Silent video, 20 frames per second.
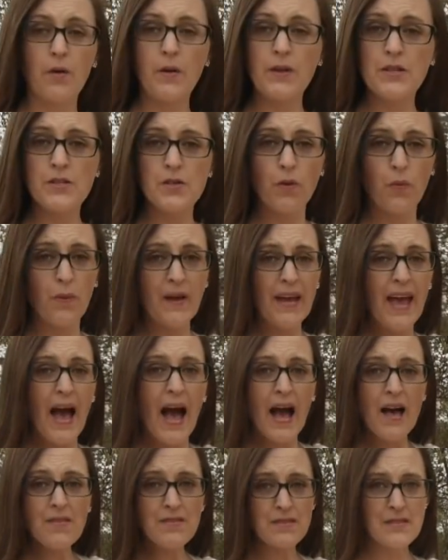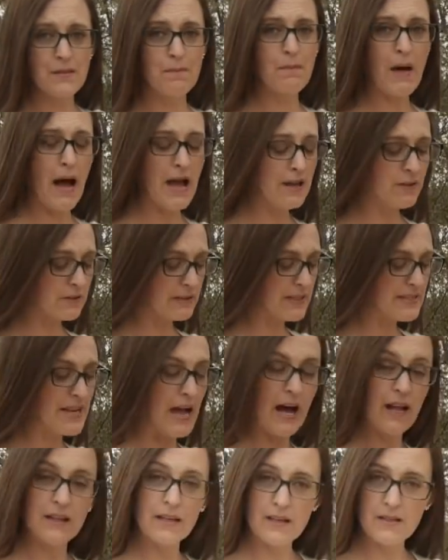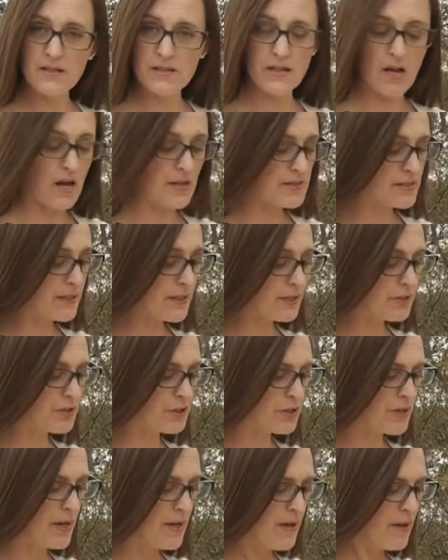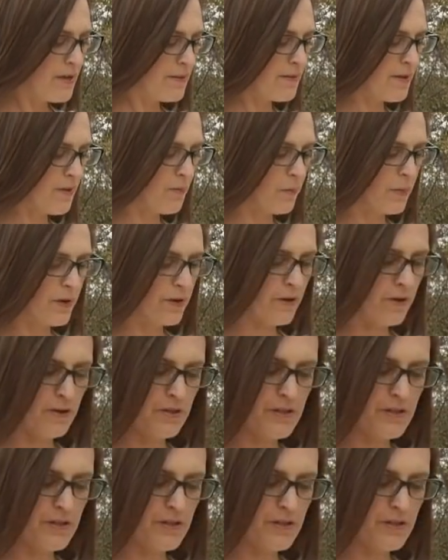Okay, so we have some mild Italian sausage that we're